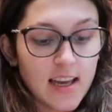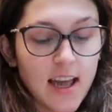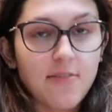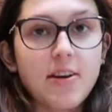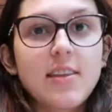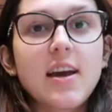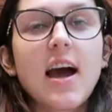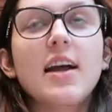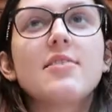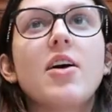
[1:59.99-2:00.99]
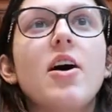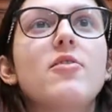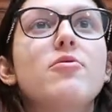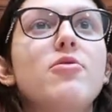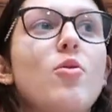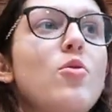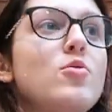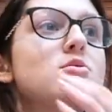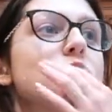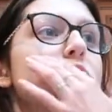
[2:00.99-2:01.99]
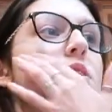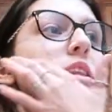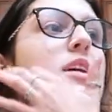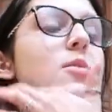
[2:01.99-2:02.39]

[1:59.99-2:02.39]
everything kind of unfolds really